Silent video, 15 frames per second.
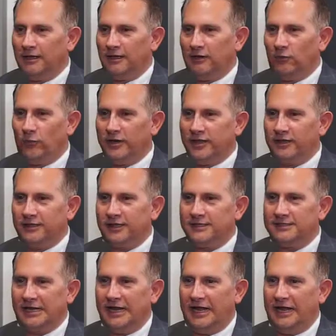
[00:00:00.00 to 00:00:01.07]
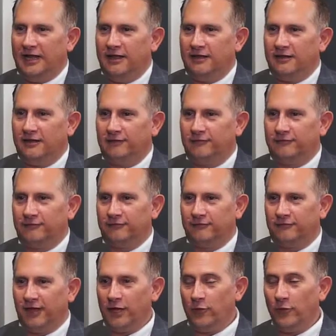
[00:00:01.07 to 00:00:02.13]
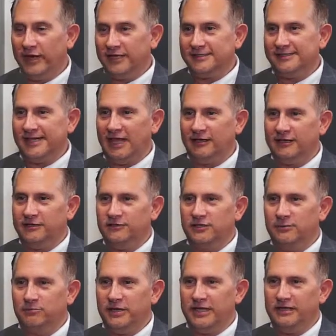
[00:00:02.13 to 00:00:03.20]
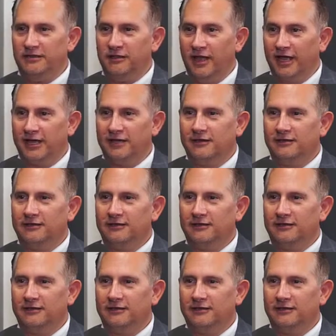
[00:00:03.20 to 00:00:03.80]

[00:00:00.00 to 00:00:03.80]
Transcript: One of the things that I have equated selling to be like,